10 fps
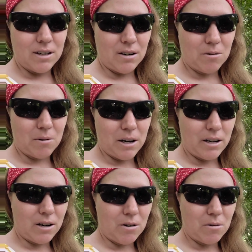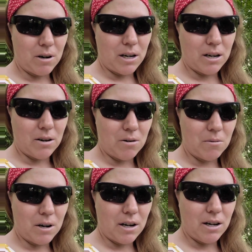All right, all right, all
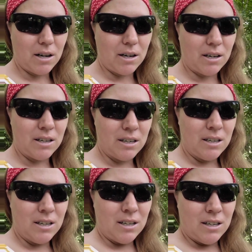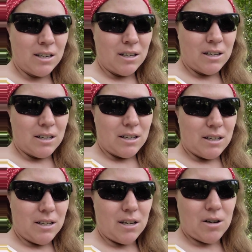right.
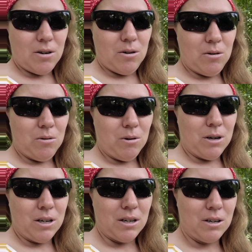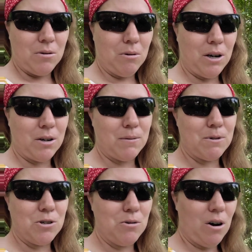Hello. Welcome
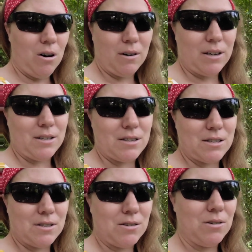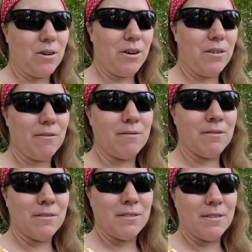to August, or
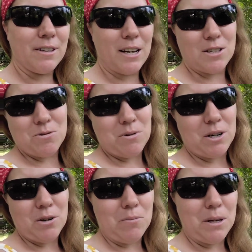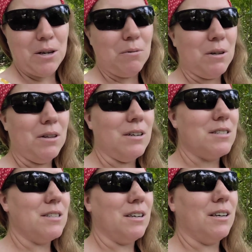that's what it'll be when
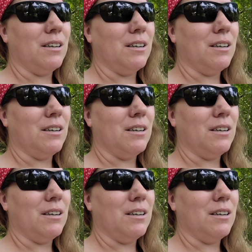this